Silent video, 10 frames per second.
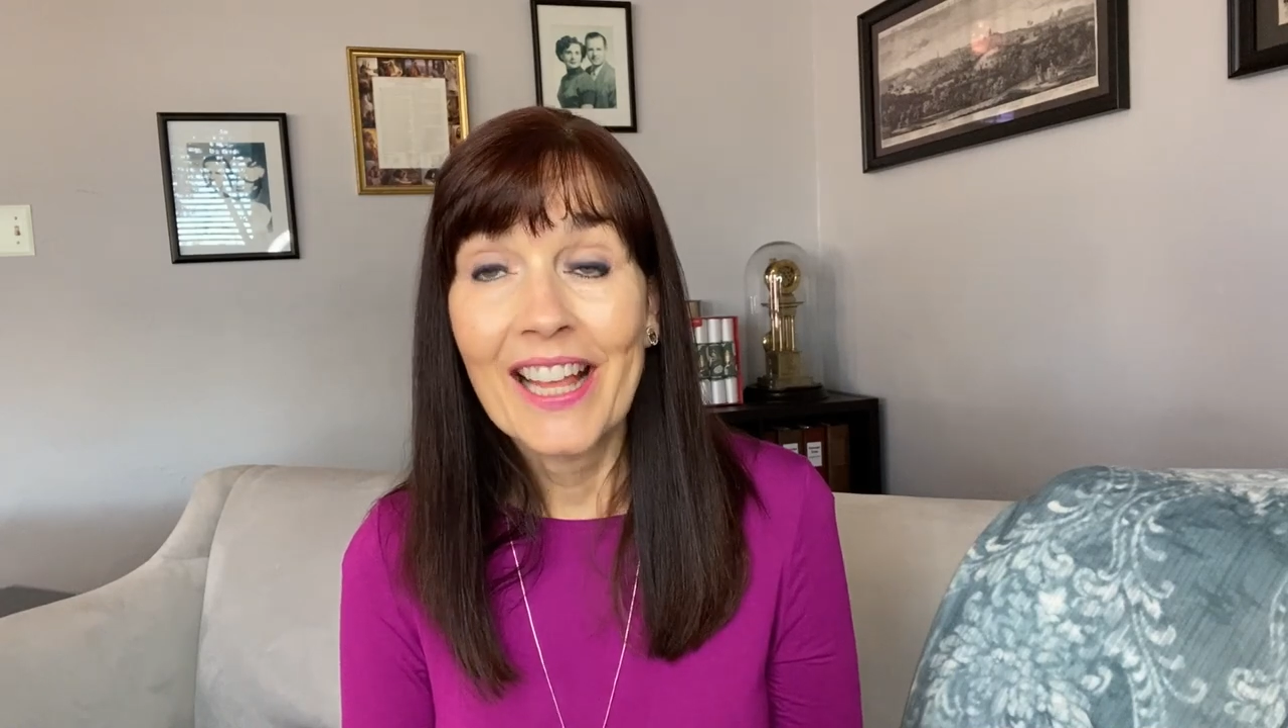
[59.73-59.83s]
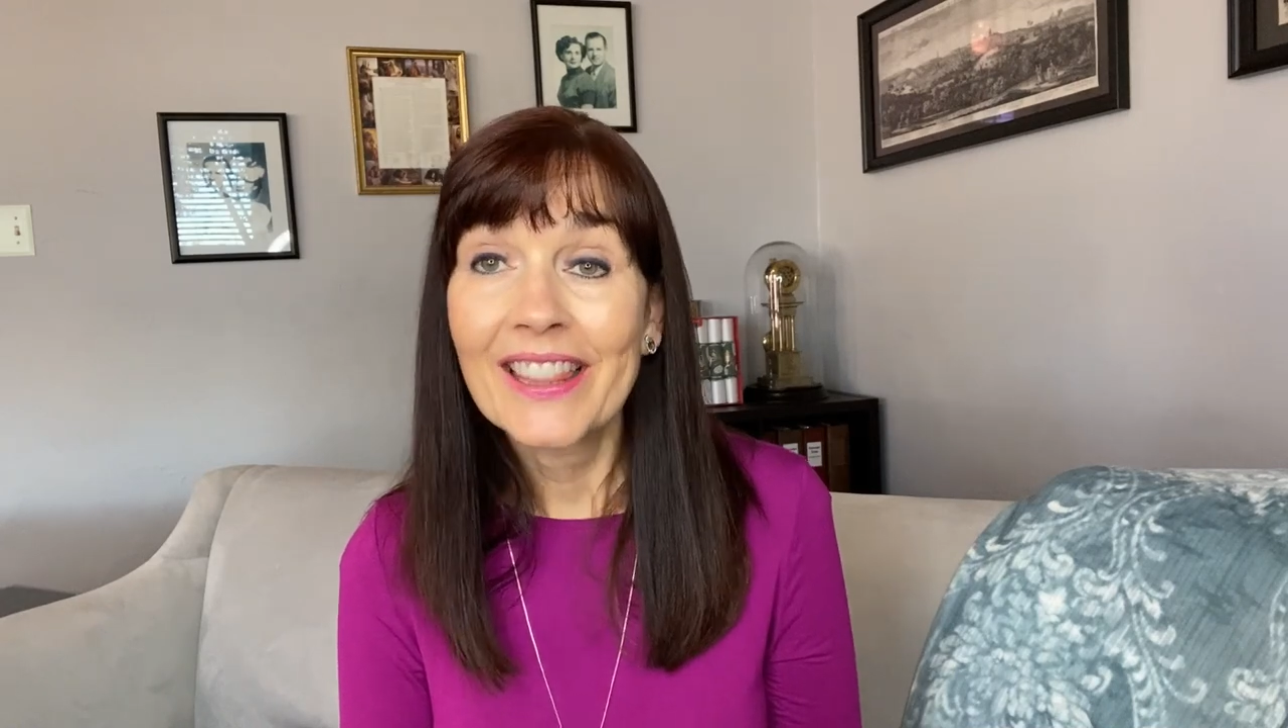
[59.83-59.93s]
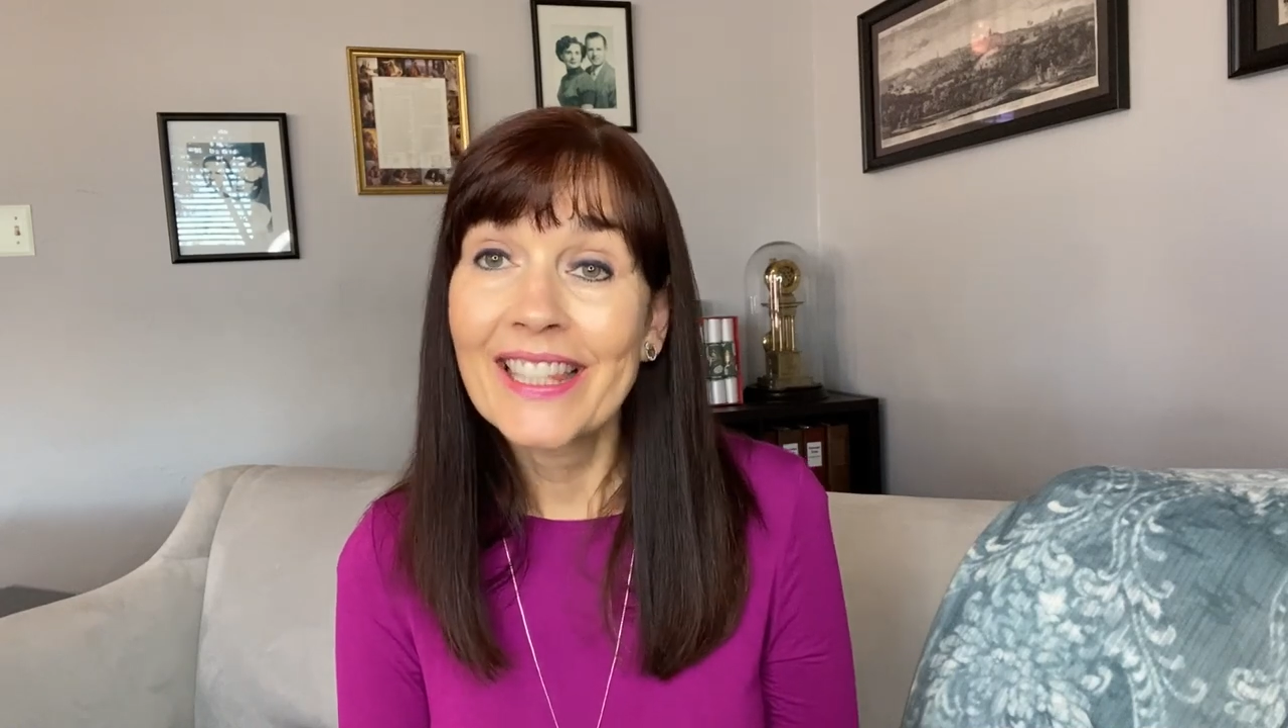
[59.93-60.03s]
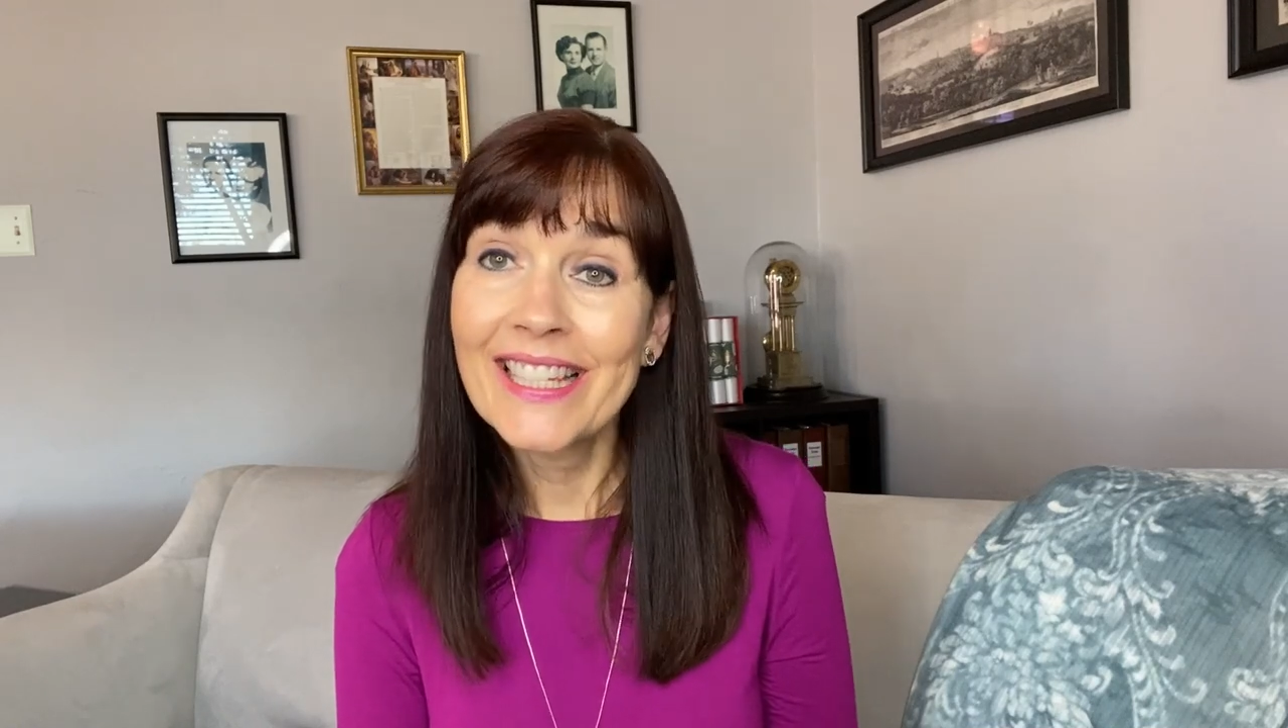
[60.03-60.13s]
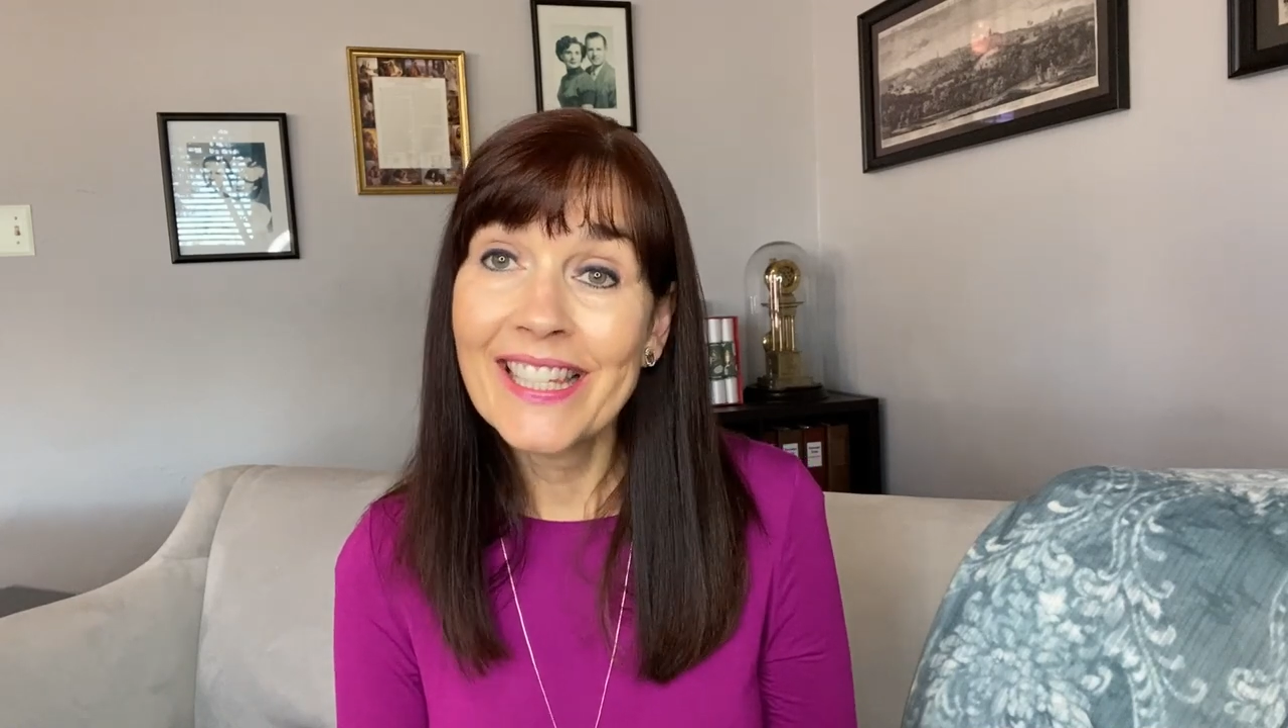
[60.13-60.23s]

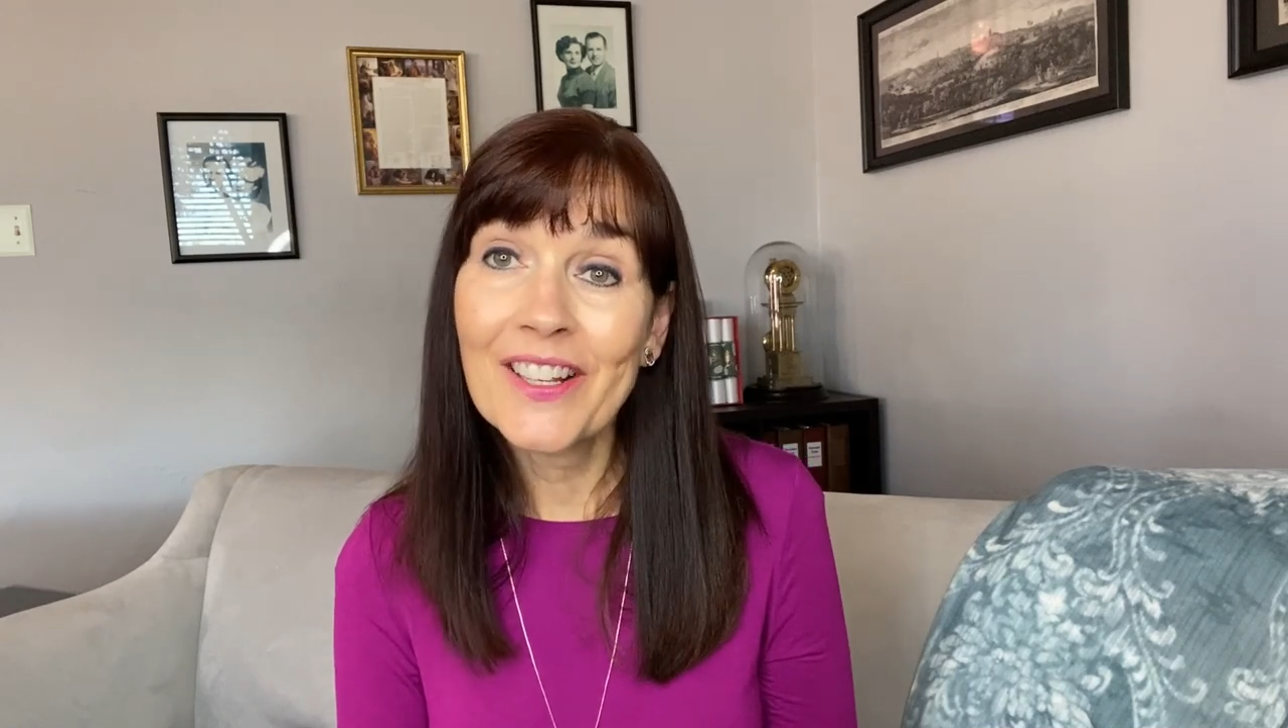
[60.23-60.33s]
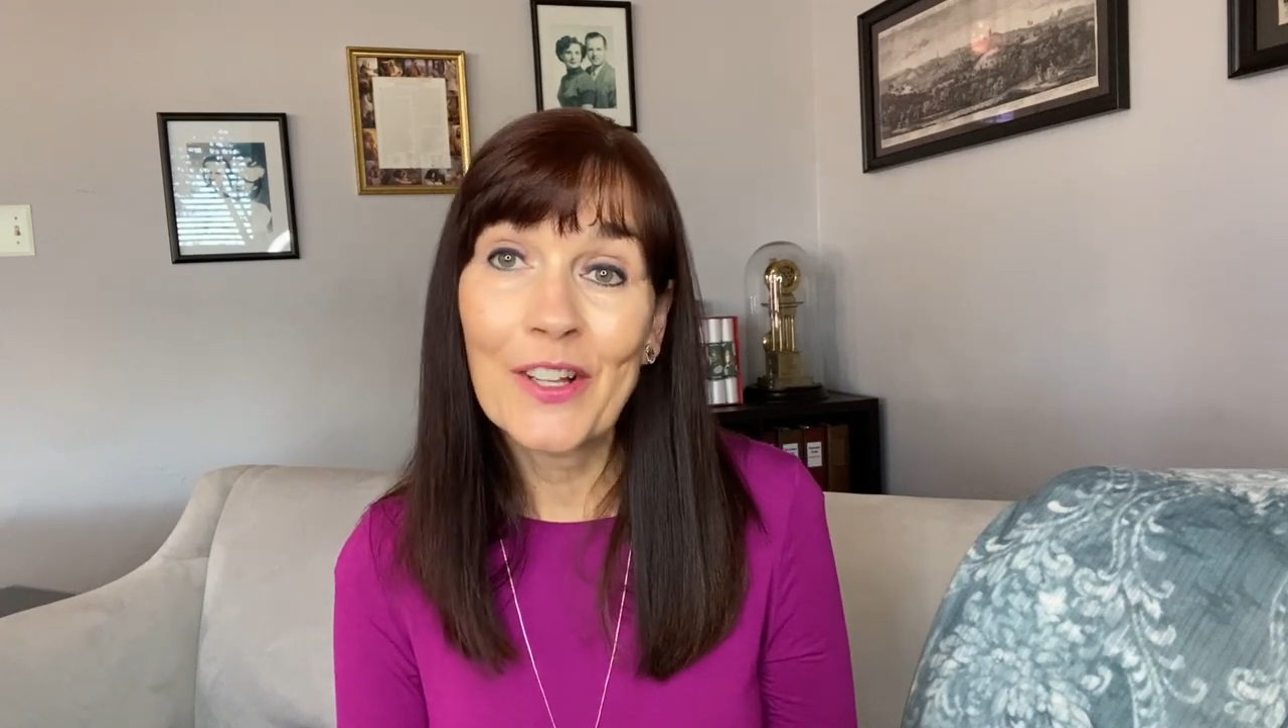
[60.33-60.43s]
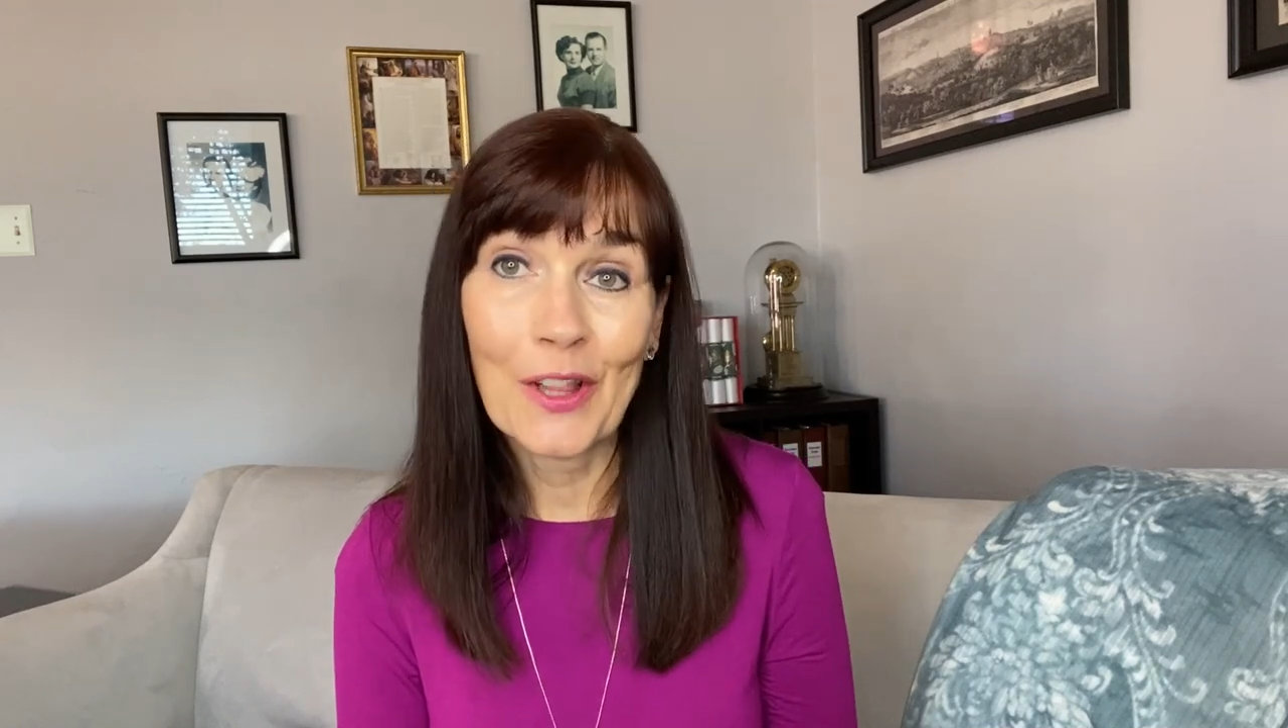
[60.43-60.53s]
listen